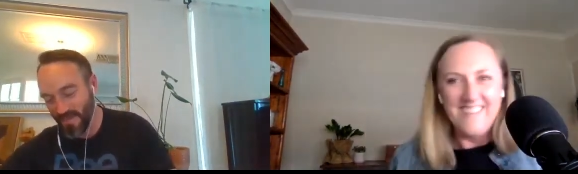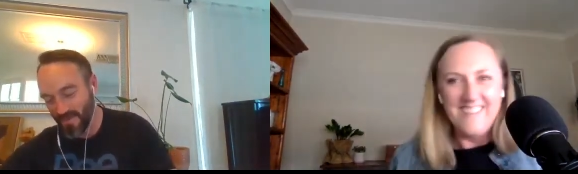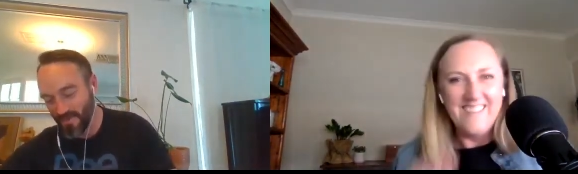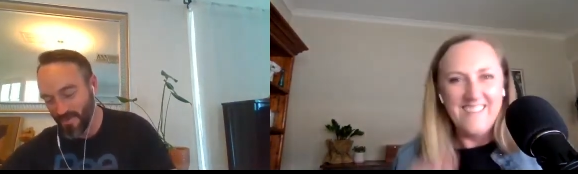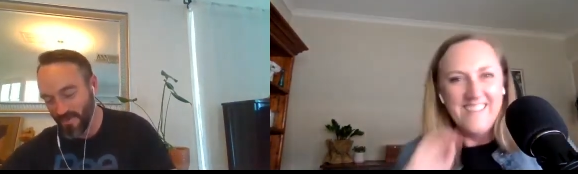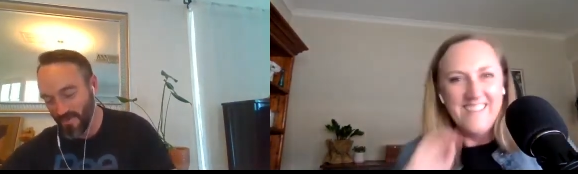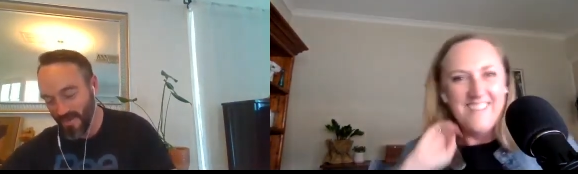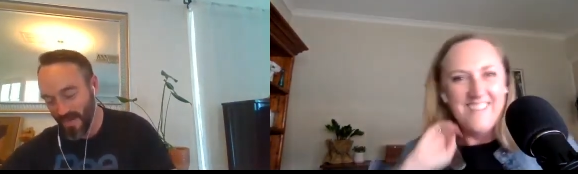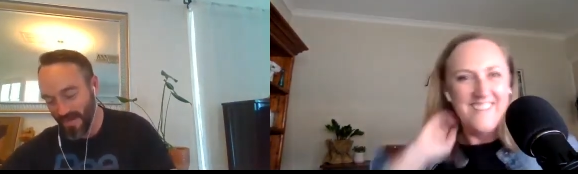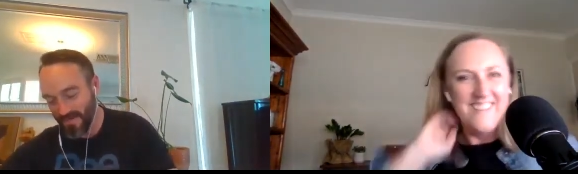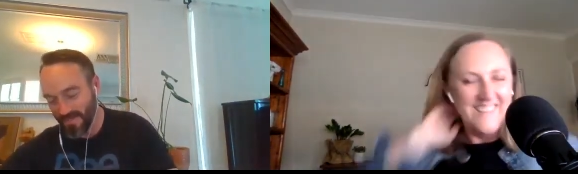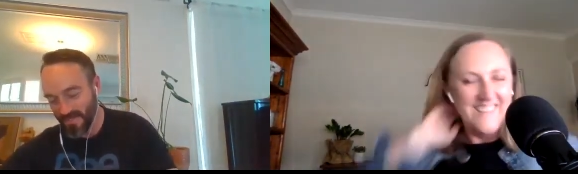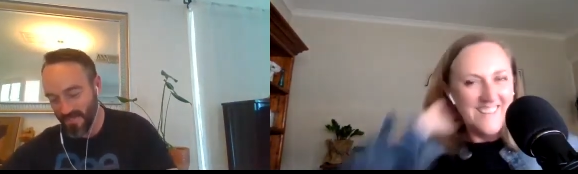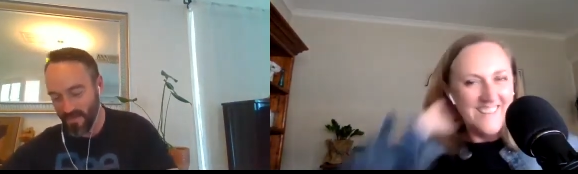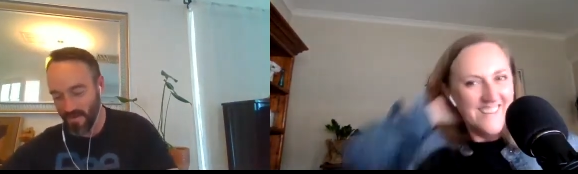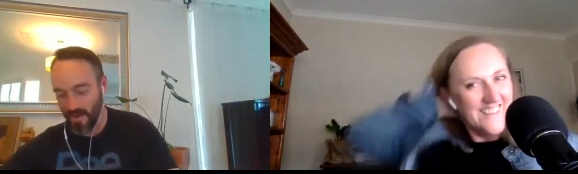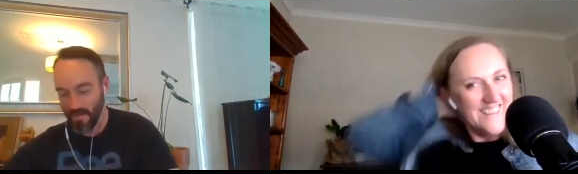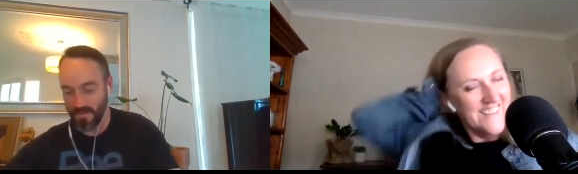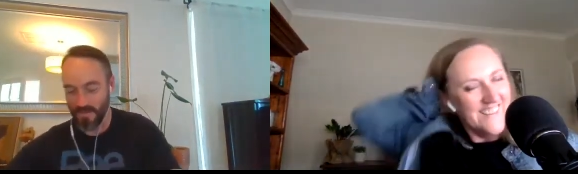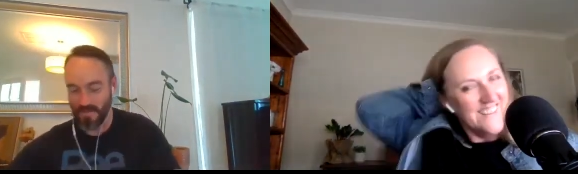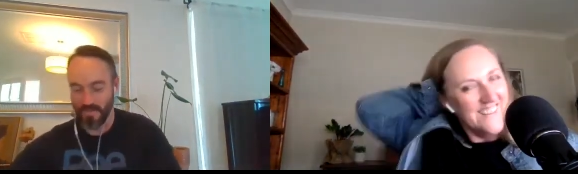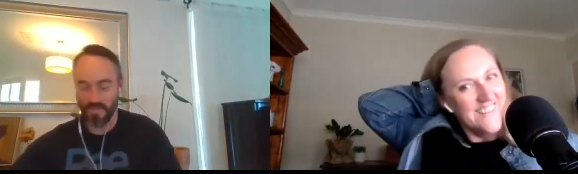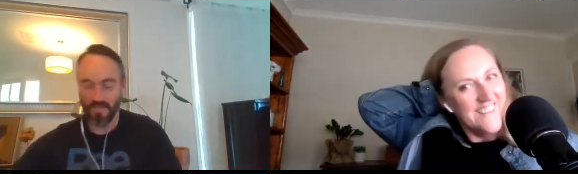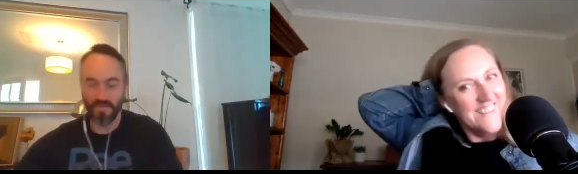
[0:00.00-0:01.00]
Speaker 1: But then you had to
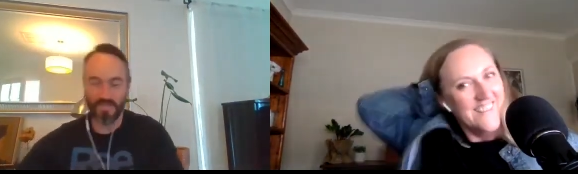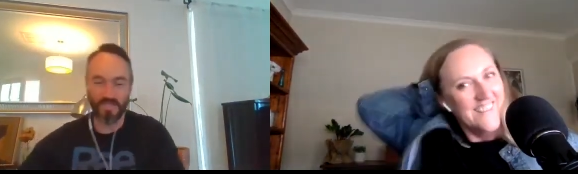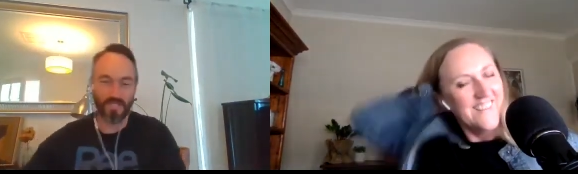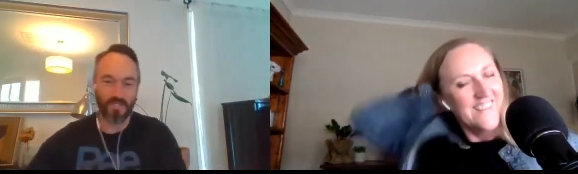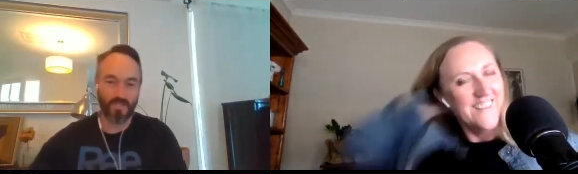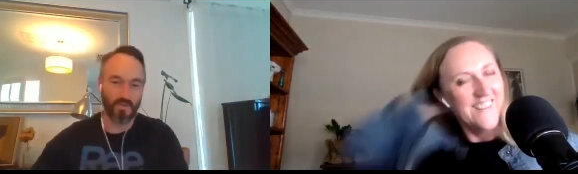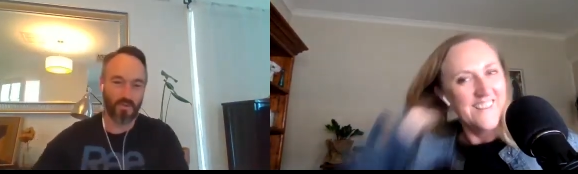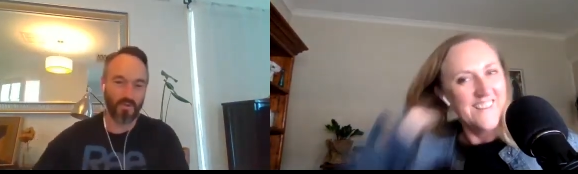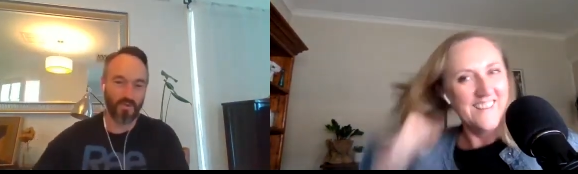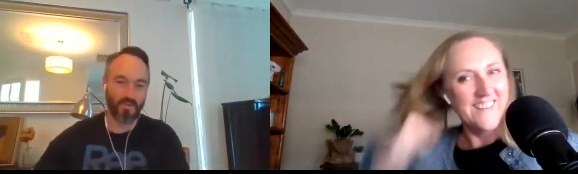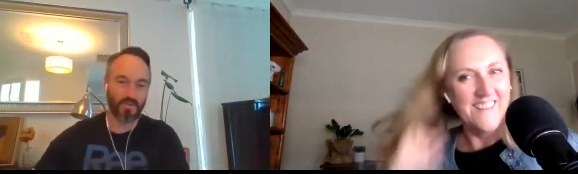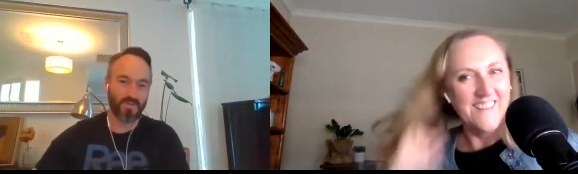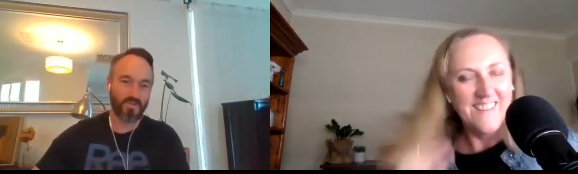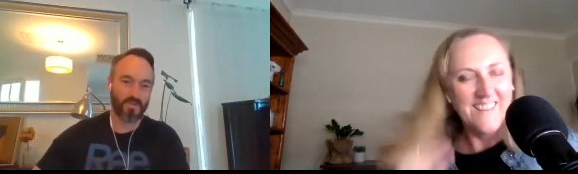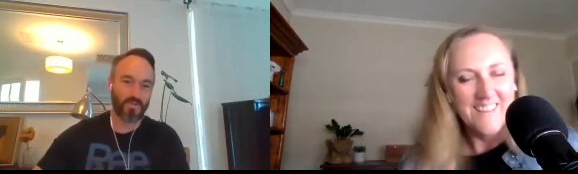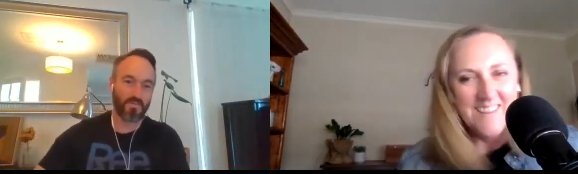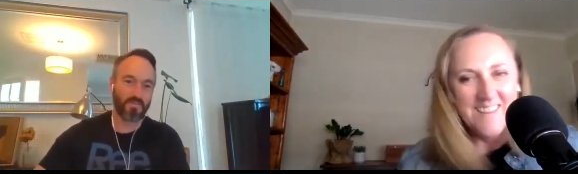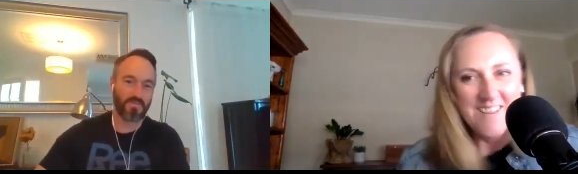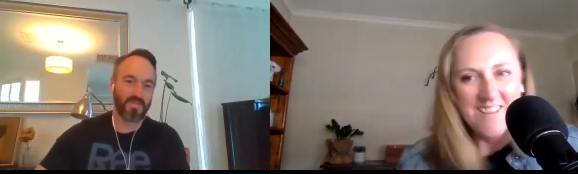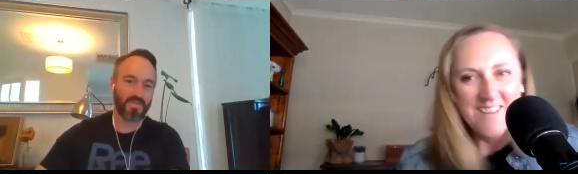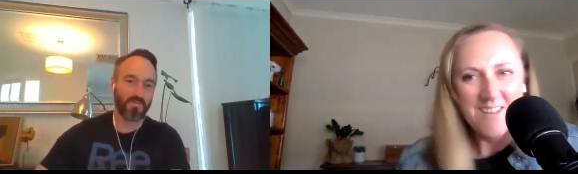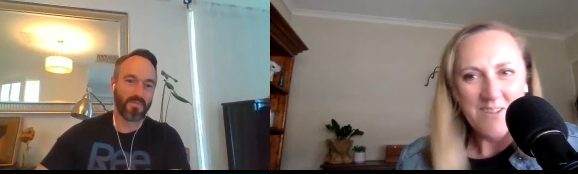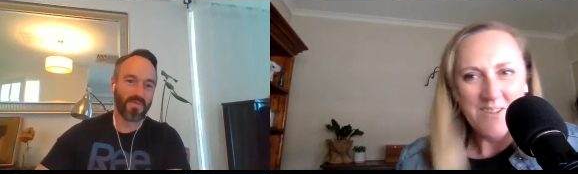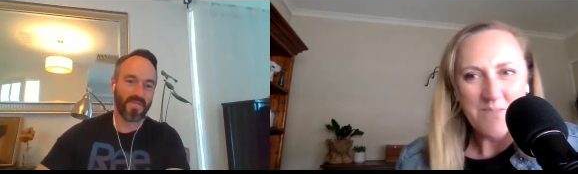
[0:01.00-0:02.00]
go up and you did your
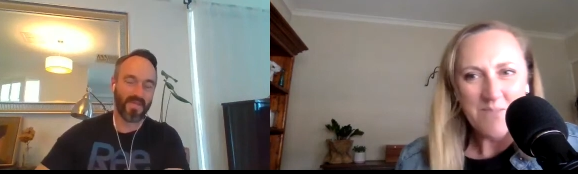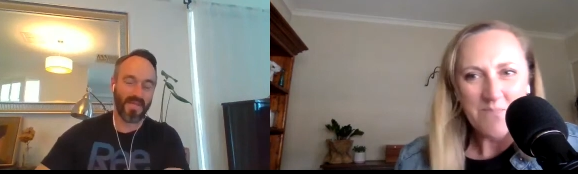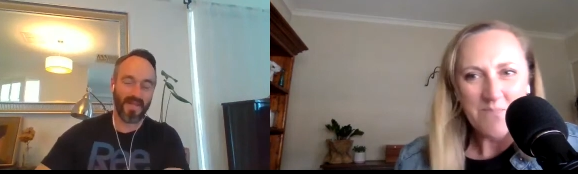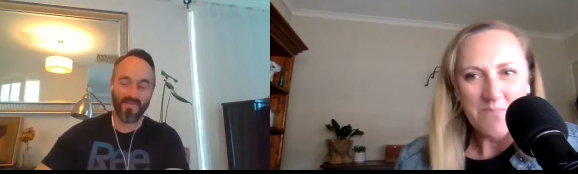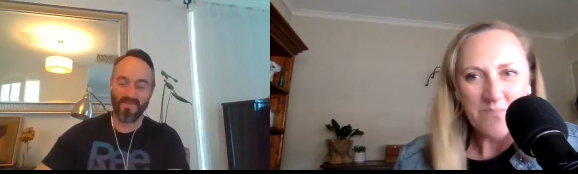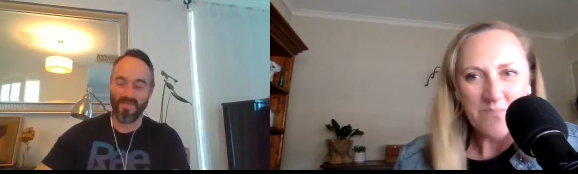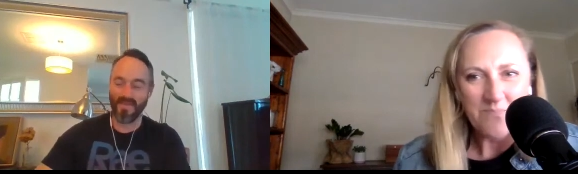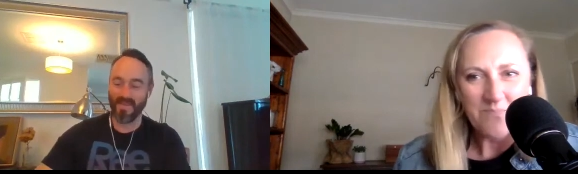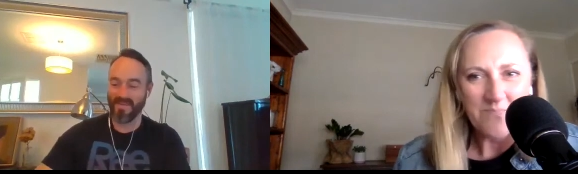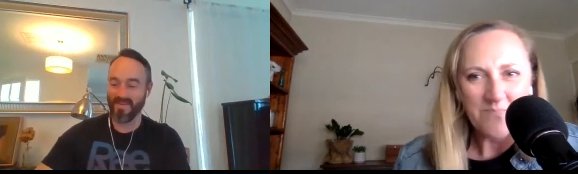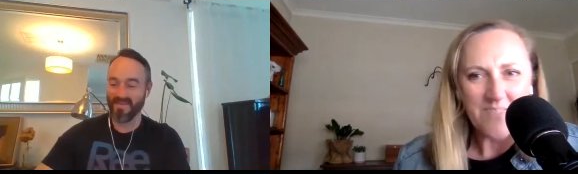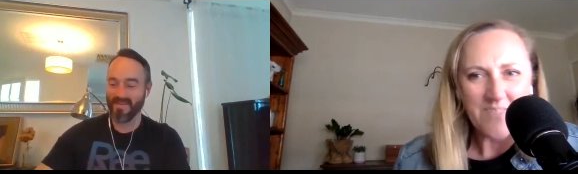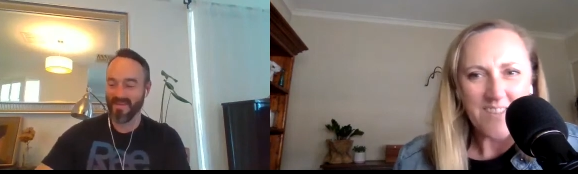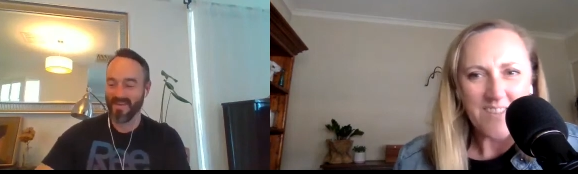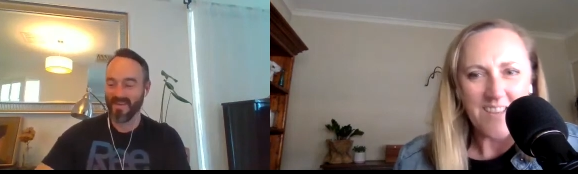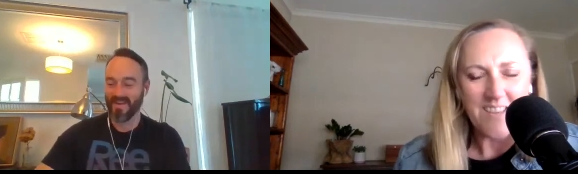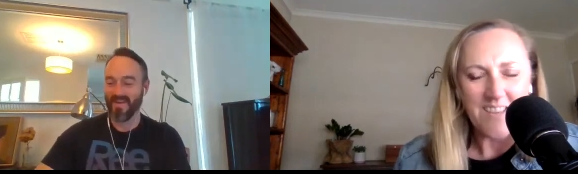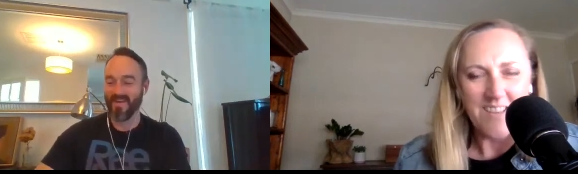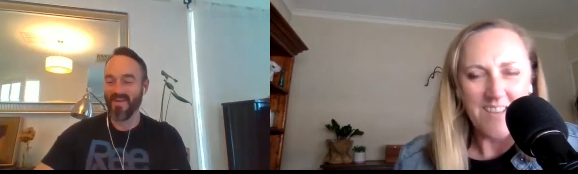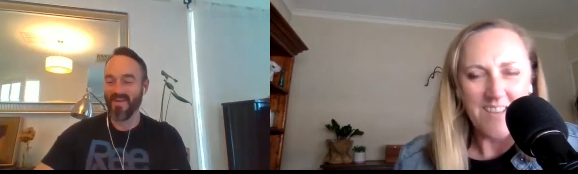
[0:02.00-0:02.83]
scripty bit. And then